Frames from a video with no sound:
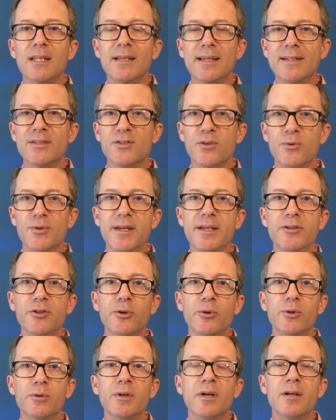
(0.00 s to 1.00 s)
And so then
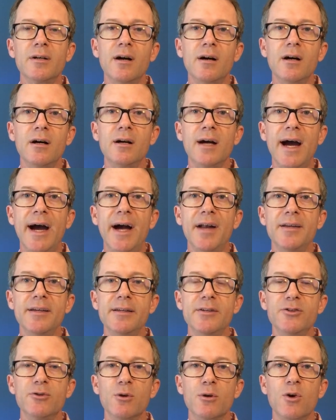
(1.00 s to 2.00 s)
you'll add
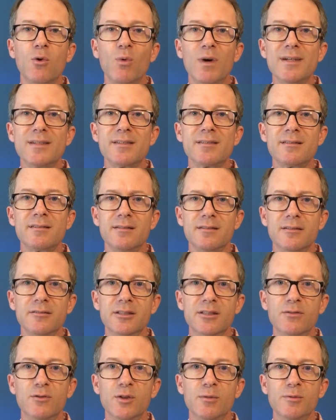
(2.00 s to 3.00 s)
in your quest
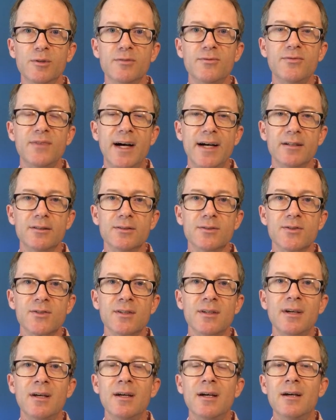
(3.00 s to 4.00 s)
deliverable files
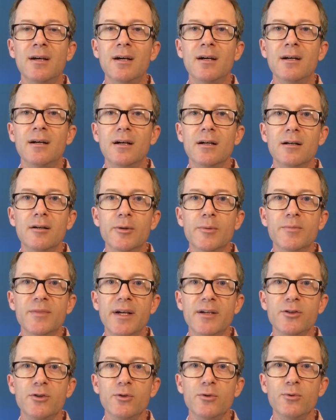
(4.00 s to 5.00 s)

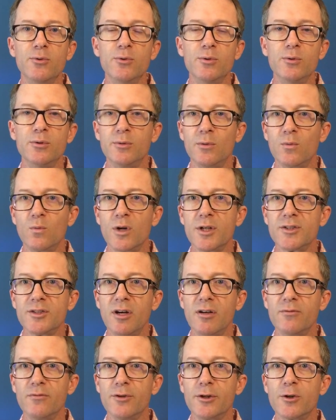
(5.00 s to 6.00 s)
that you worked
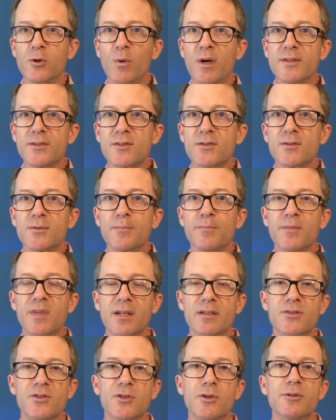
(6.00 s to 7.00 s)
on for your quests.
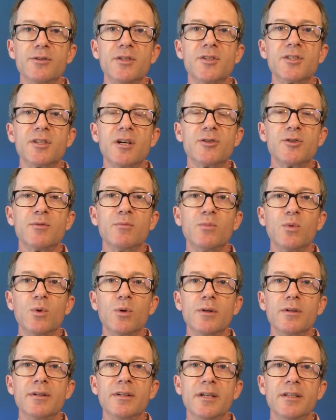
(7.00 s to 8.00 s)
And so your discussion
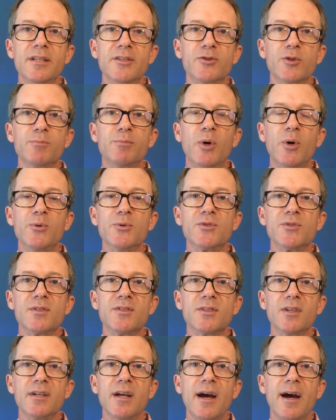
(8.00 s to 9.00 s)
board initial post
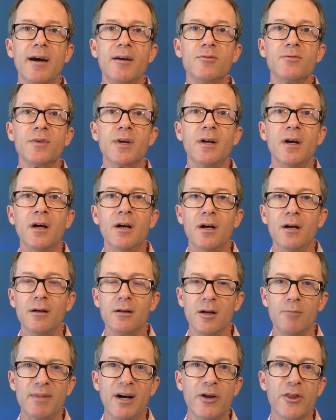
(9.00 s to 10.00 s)
is going to have
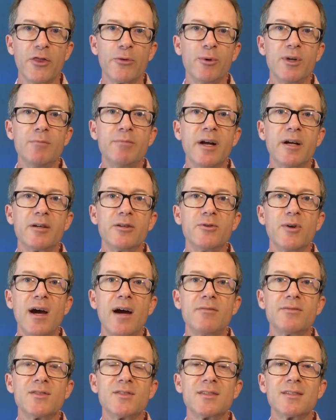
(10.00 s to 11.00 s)
about 3
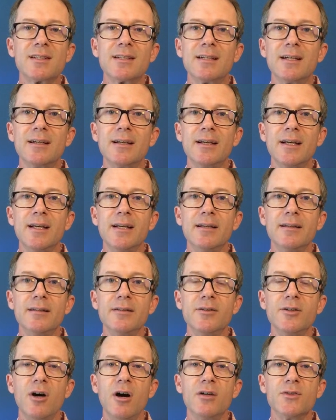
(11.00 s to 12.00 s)
paragraphs
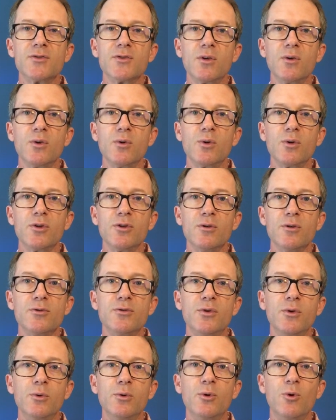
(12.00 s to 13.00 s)
and also your
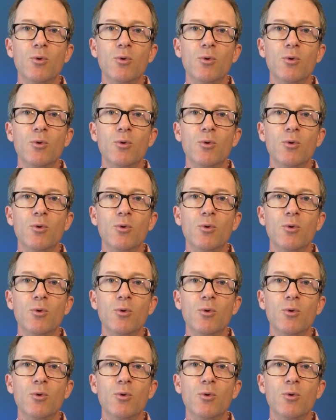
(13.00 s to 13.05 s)
2